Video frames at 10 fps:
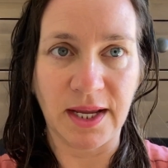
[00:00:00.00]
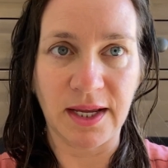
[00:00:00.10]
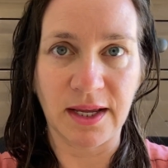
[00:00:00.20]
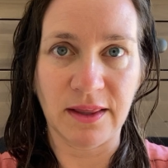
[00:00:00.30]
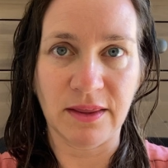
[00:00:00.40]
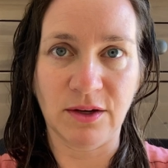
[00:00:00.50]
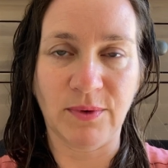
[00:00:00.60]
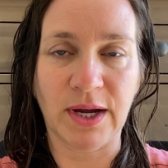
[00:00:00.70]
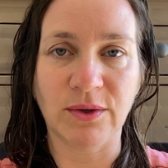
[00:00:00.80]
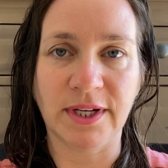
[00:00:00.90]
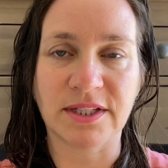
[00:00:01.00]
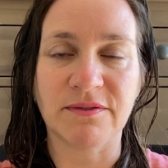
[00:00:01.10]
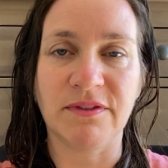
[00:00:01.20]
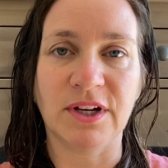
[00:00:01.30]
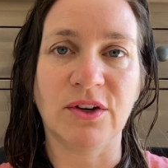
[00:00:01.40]
and the ground gets
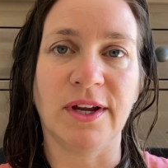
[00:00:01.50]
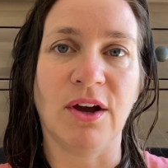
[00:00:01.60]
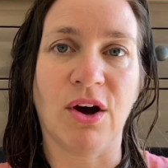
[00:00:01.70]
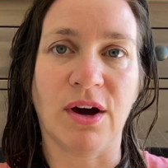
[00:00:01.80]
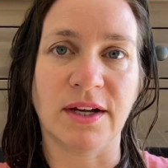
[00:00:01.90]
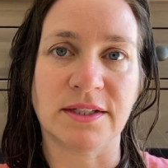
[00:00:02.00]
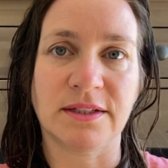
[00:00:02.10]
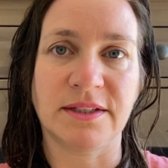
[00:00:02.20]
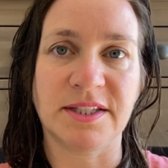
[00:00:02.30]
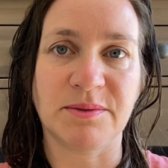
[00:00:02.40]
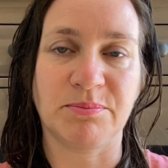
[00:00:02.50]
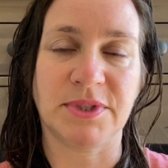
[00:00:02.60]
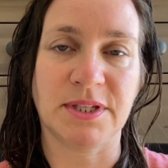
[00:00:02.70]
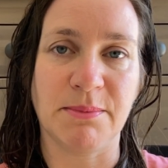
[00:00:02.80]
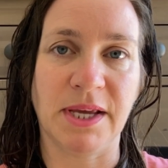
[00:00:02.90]
very hot. It's
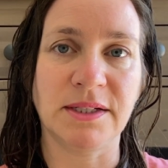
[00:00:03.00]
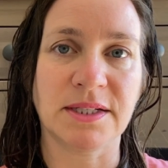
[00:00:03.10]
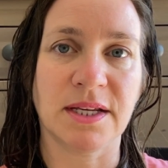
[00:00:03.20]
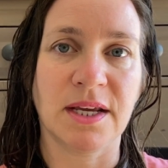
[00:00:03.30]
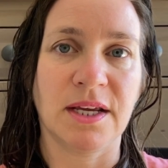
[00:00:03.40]
cement.